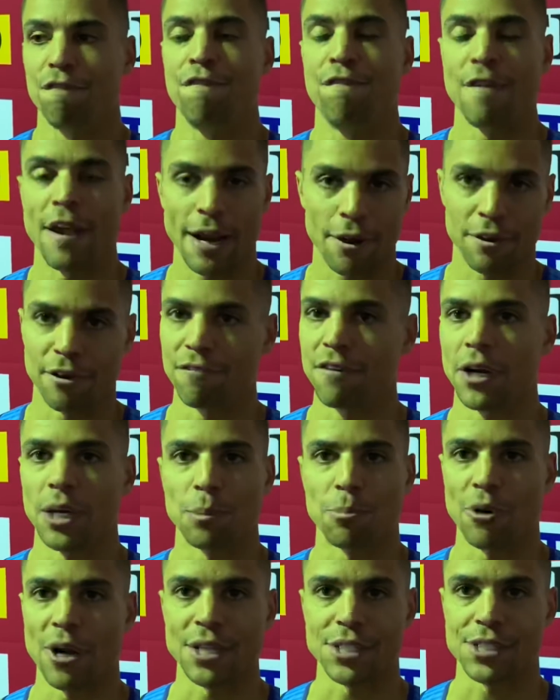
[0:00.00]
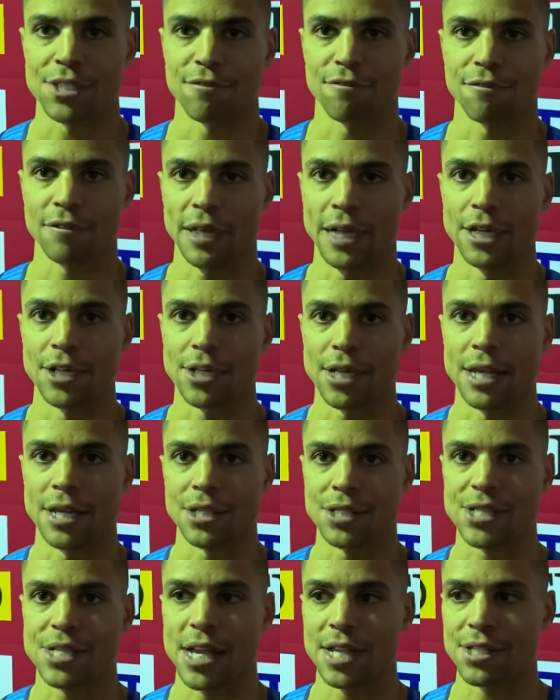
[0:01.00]
very, very impressive in
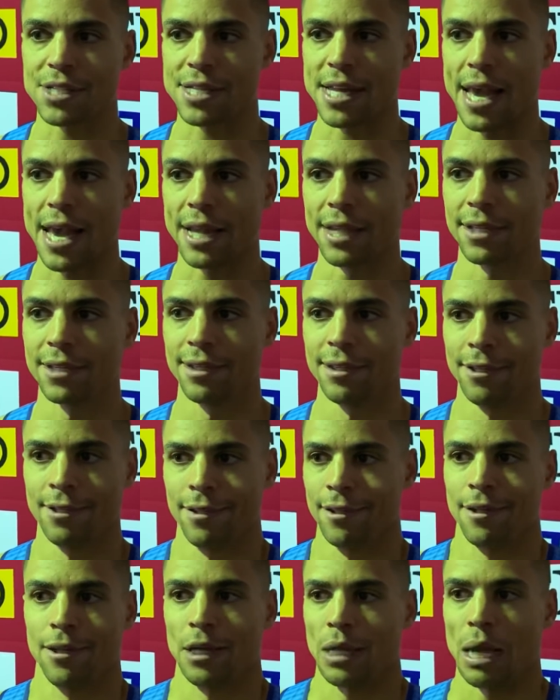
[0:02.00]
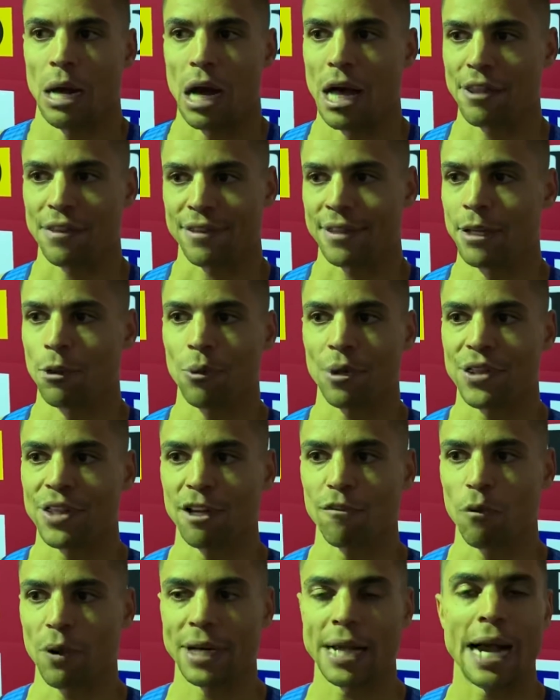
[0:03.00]
a sense that I can only
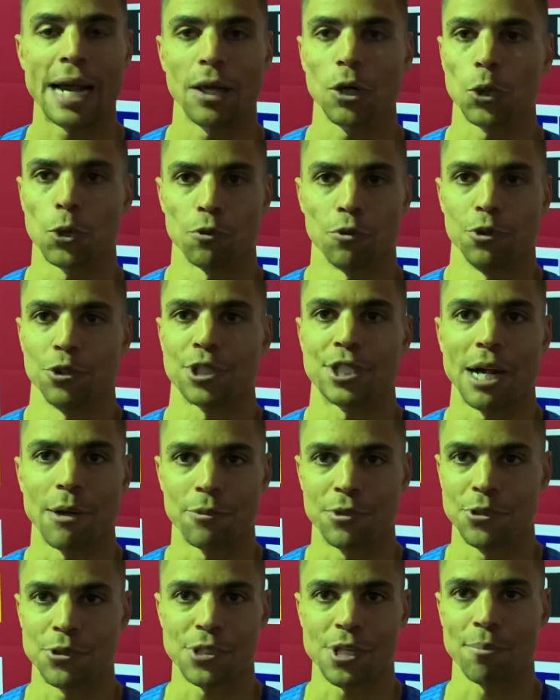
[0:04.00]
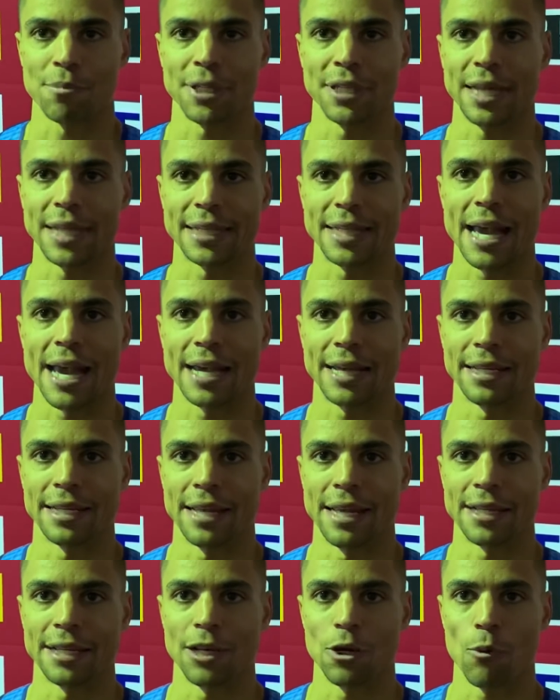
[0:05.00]
think of one guy, El Garouge, that would do something like that
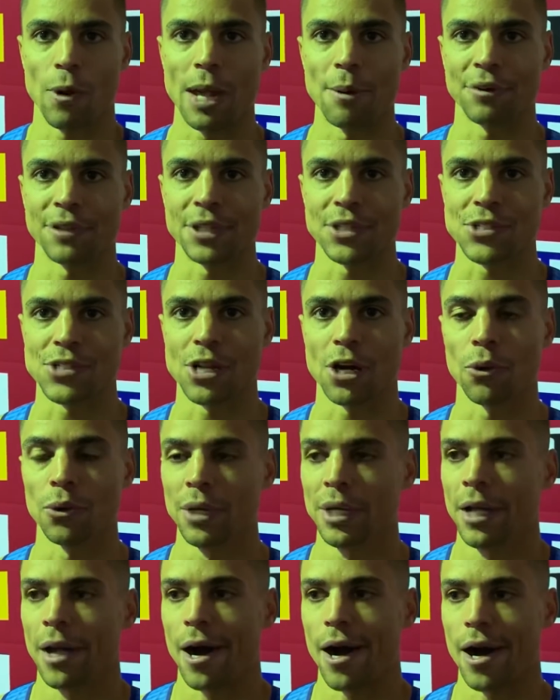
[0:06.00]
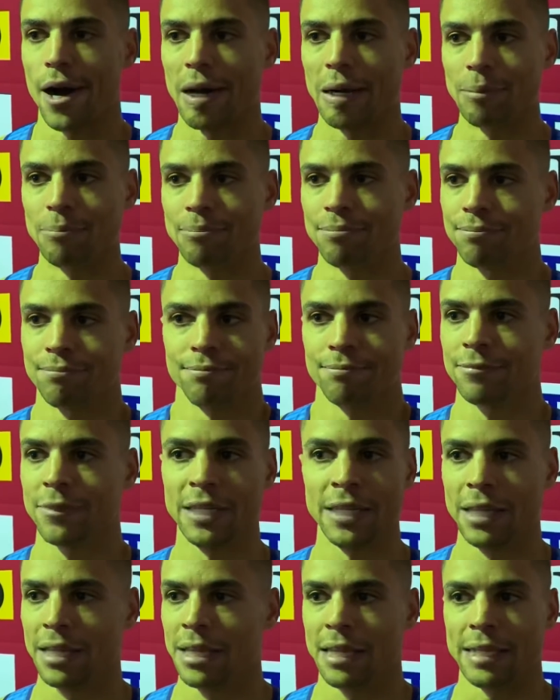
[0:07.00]
and get away with it. So,
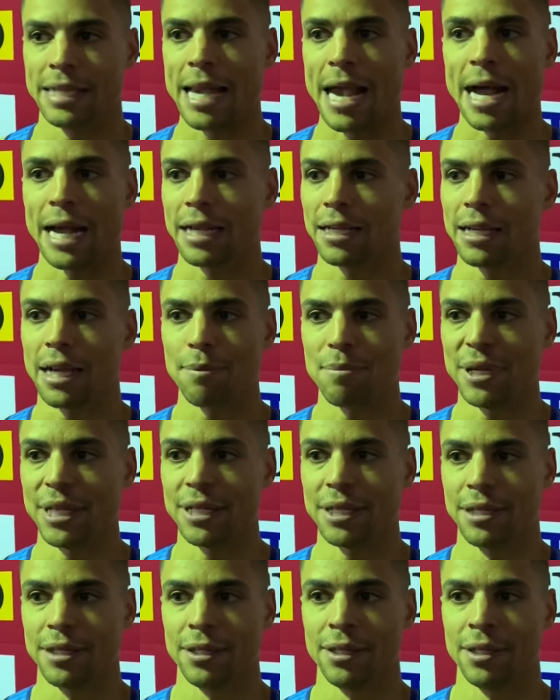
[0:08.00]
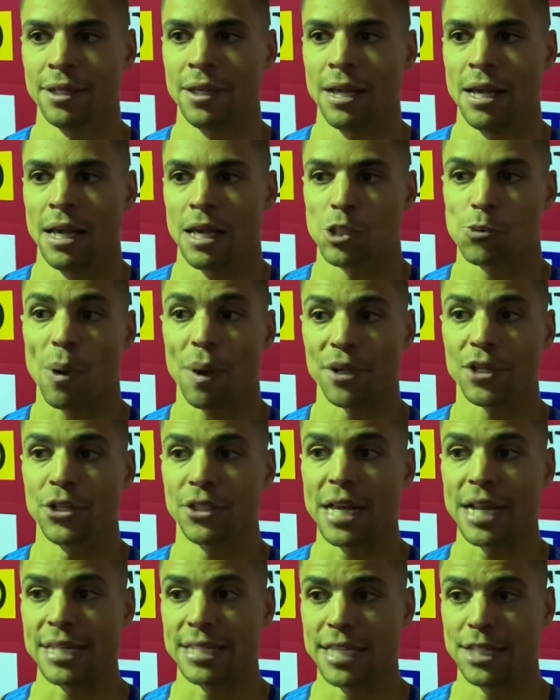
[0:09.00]
yeah, I mean, it's probably good
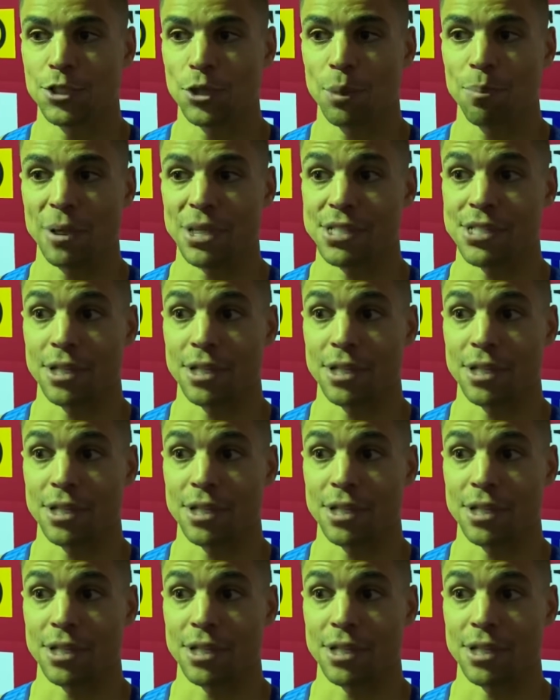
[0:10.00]
that he did do it because